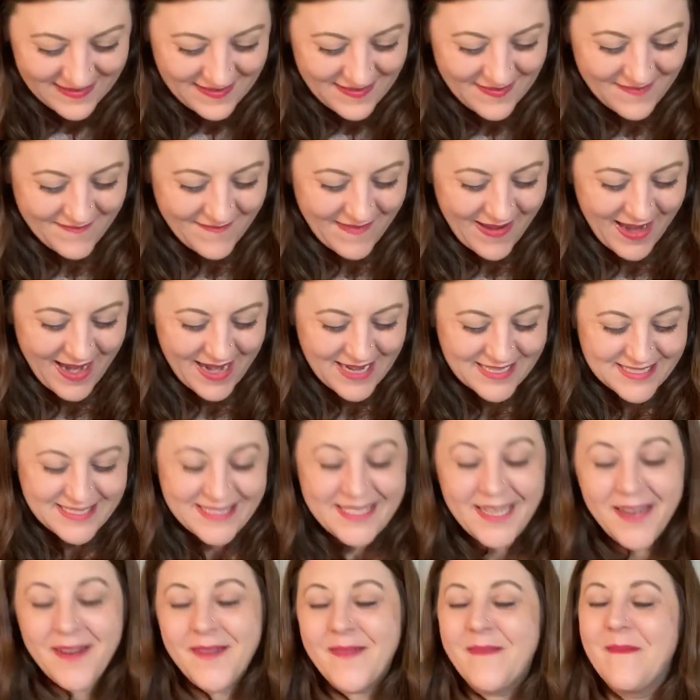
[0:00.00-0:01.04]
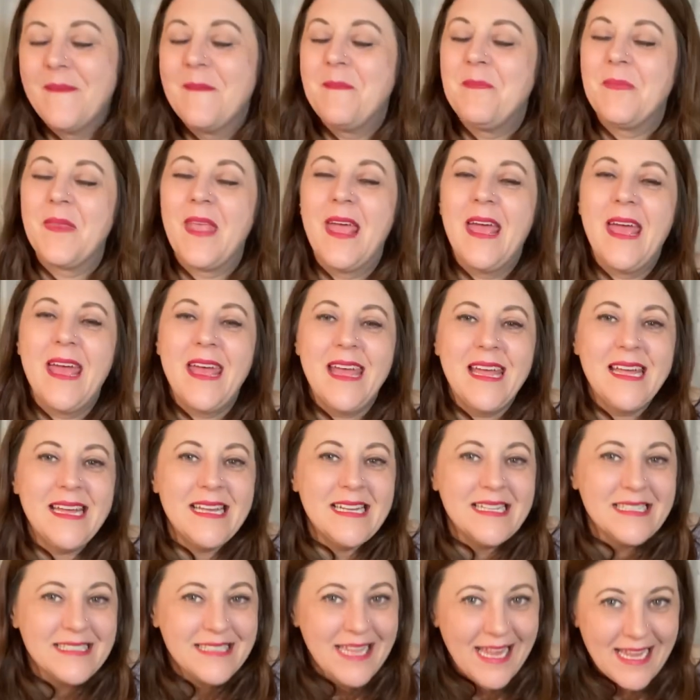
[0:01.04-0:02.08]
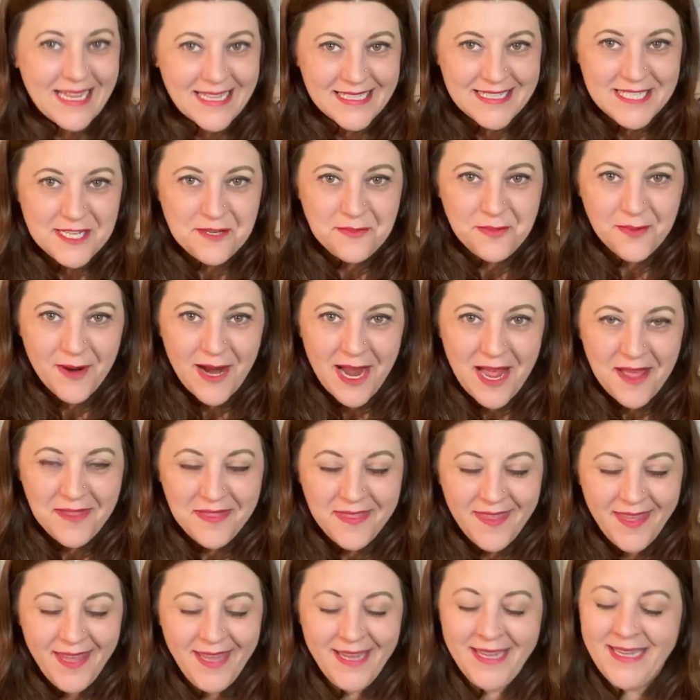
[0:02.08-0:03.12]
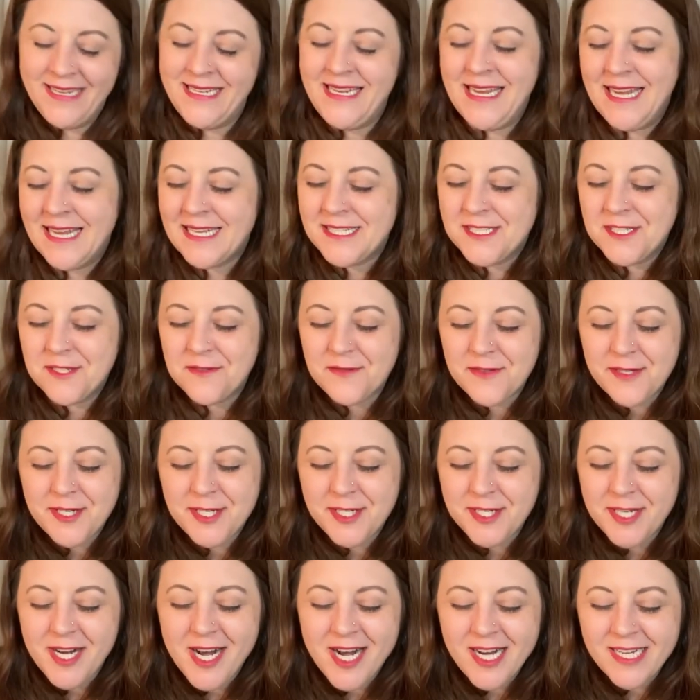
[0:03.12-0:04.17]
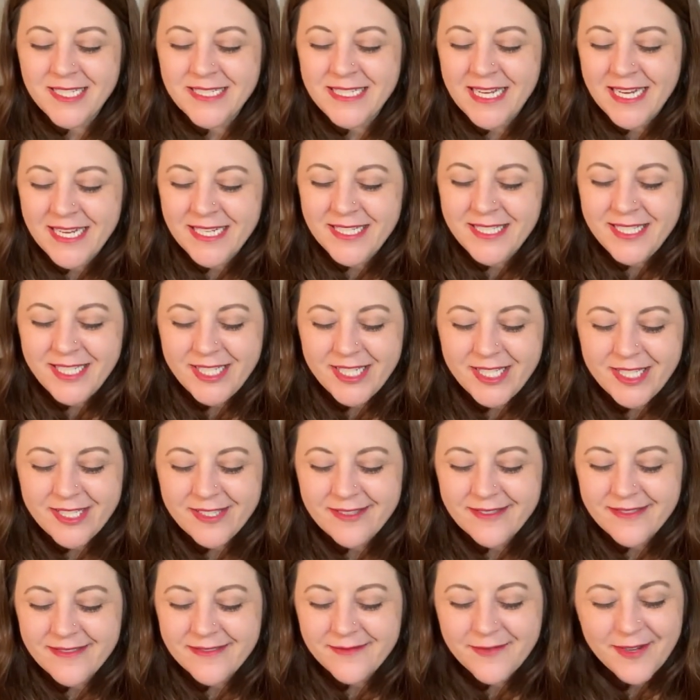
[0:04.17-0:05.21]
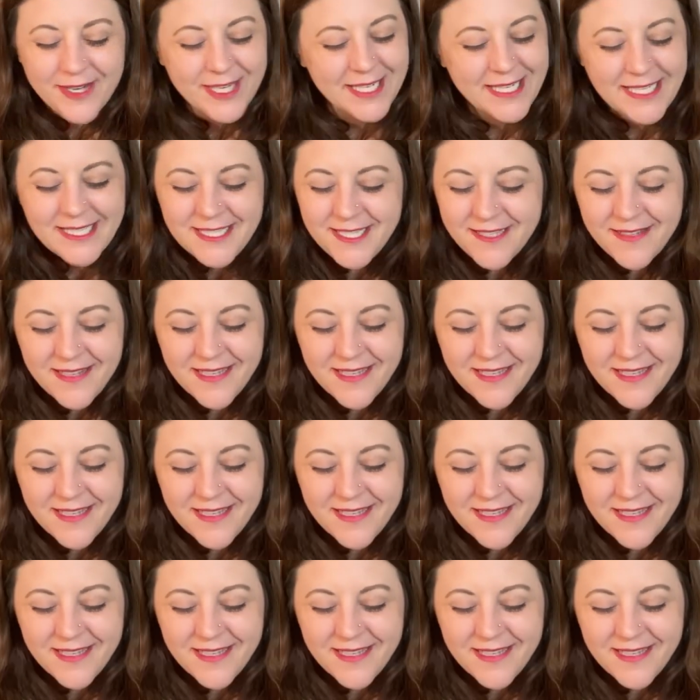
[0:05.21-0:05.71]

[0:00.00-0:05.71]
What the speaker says: Okay, so take a deep breath. Hand over your heart, deck 2. We're going to do